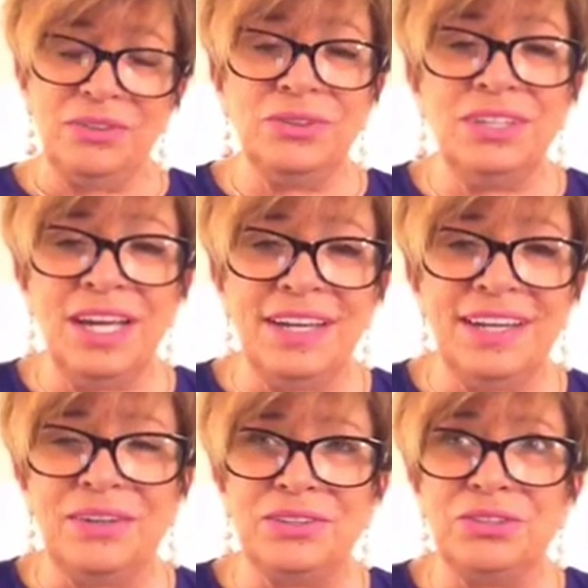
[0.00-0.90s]
Google
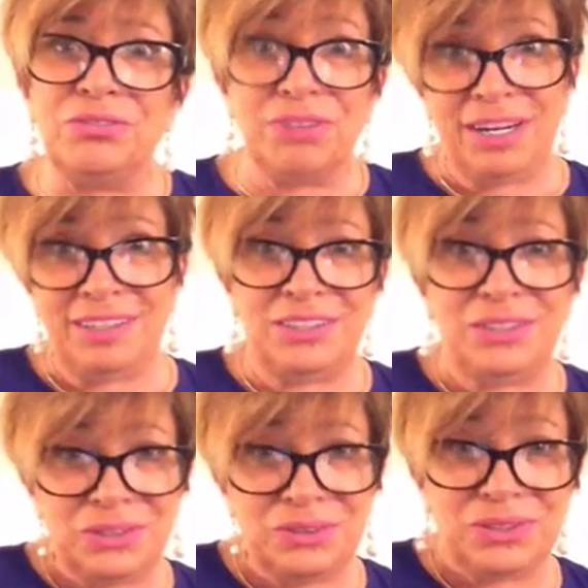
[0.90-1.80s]
Hangouts are great
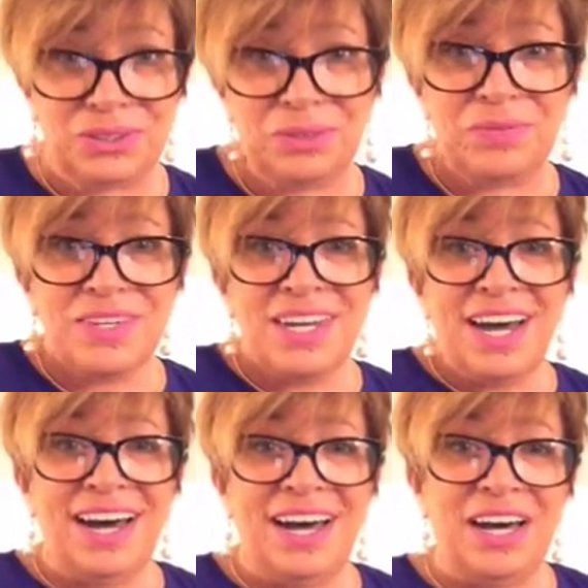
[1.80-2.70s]
to do too
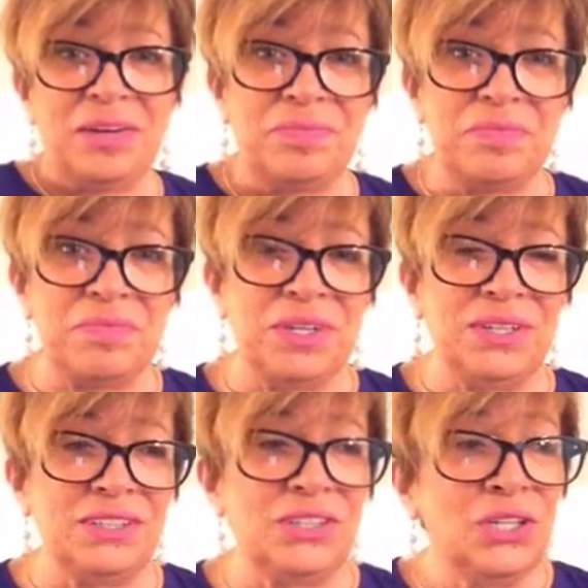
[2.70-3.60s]
um,
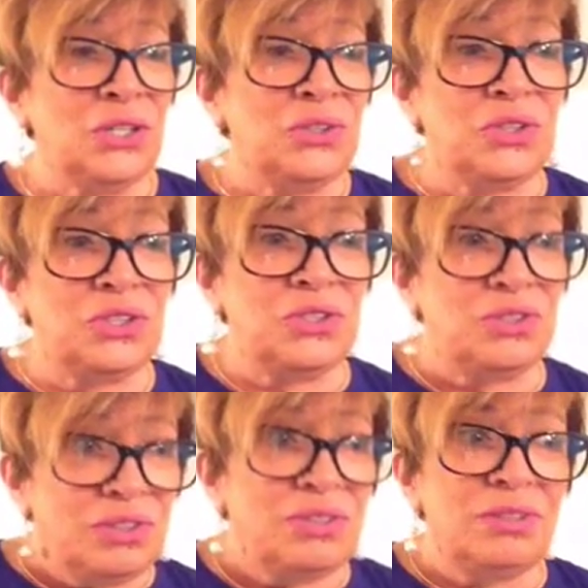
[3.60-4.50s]
because you could
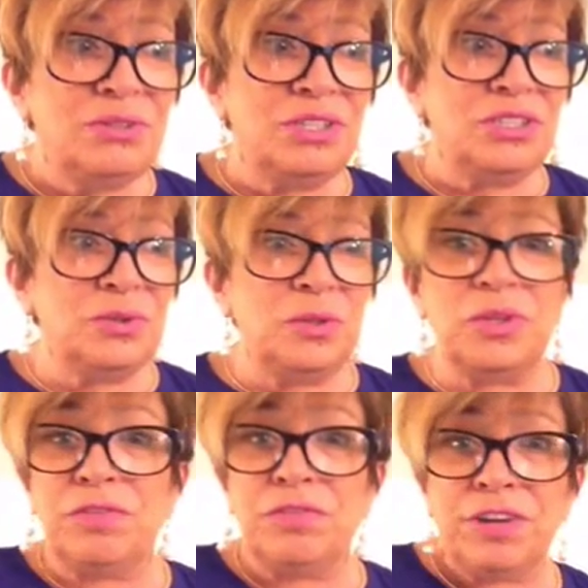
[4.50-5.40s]
you could do it
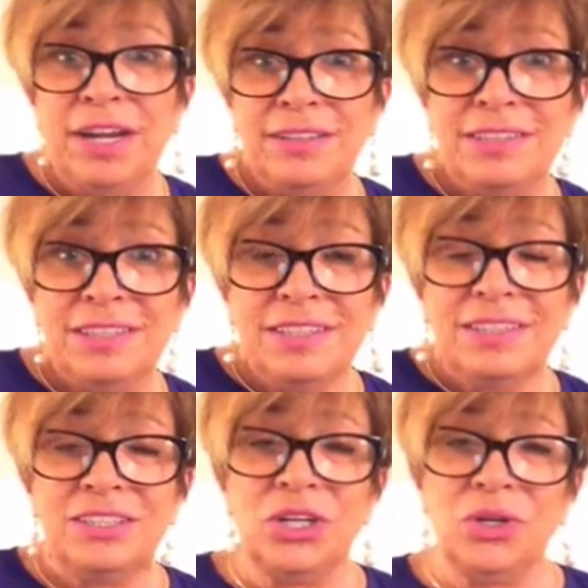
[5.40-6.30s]
with a friend
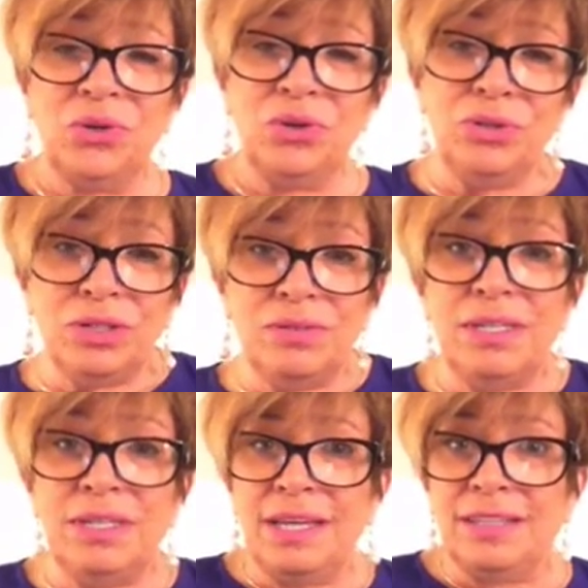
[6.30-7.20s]
so you can
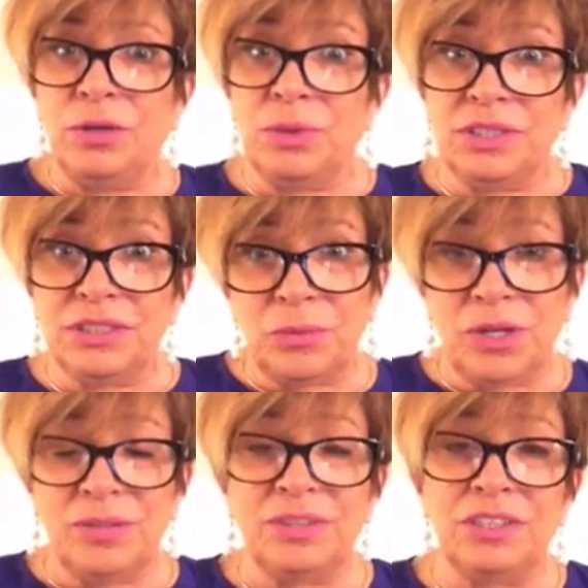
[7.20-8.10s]
get there with
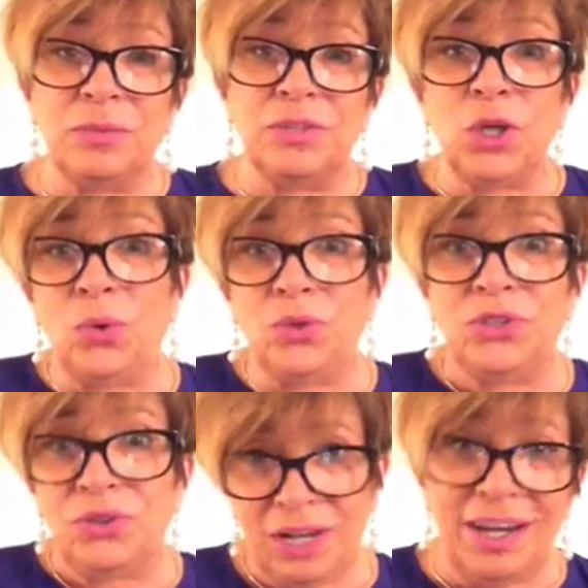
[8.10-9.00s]
someone someone's
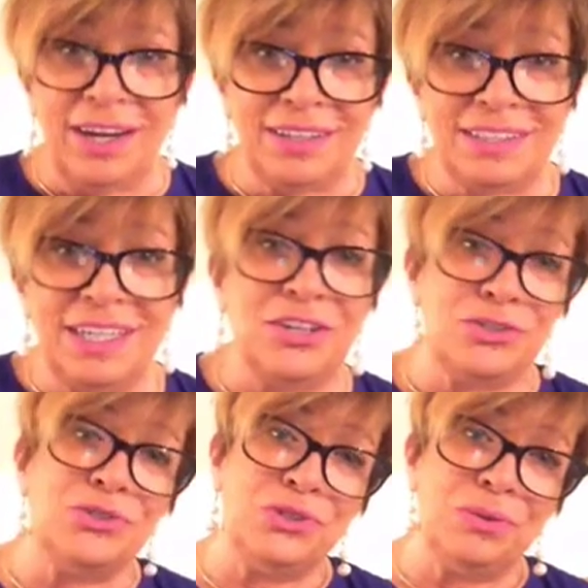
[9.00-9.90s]
holding your hand
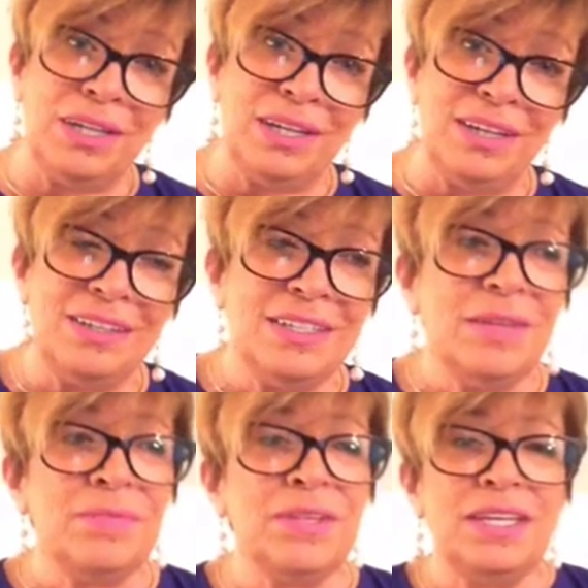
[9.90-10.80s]
as you're doing it
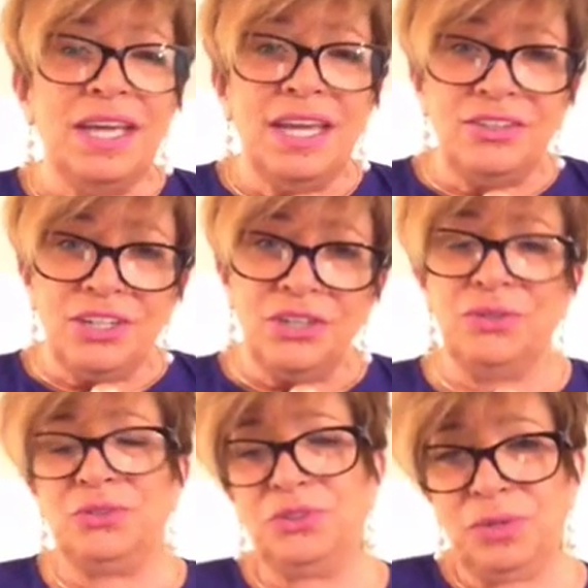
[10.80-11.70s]
and you get
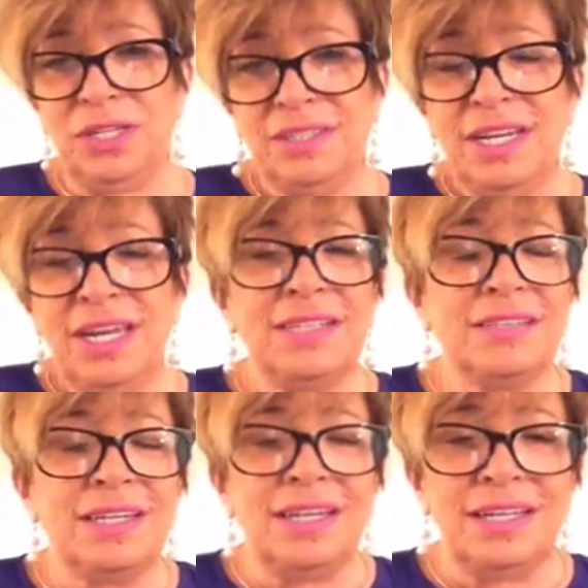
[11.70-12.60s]
used to it
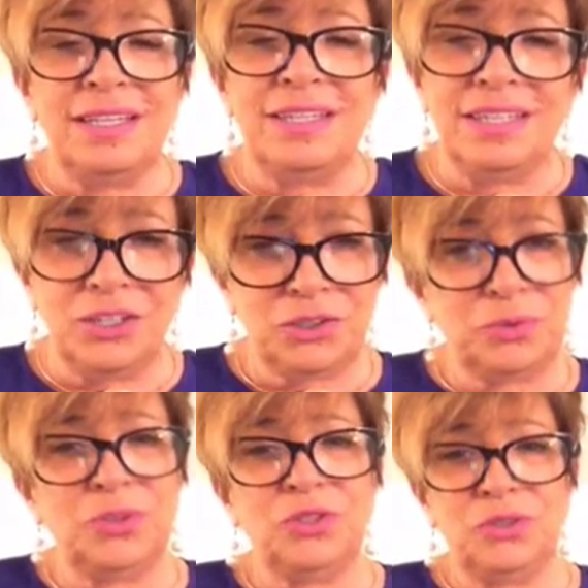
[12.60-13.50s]
it's like anything
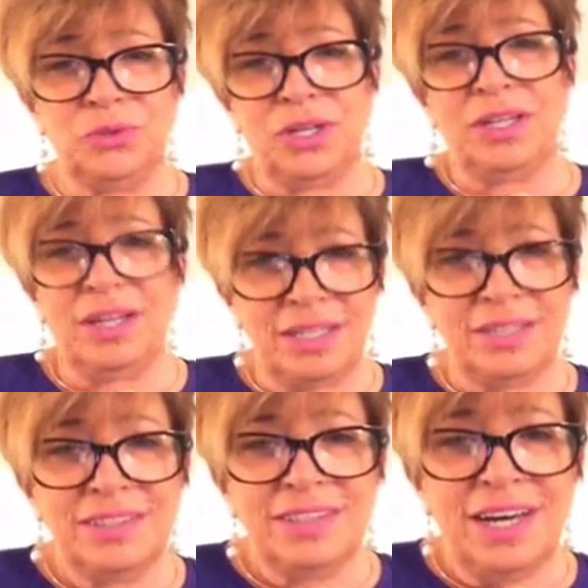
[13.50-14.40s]
else we do online.